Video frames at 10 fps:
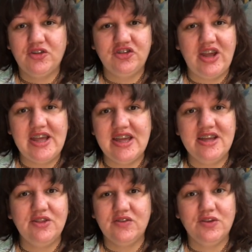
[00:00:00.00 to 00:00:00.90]

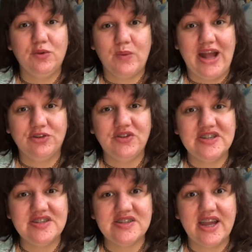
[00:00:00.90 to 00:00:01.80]
shaking, those little rattles
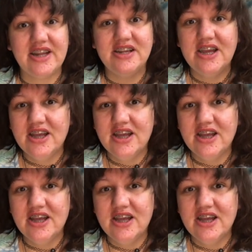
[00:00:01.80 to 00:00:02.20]
inside.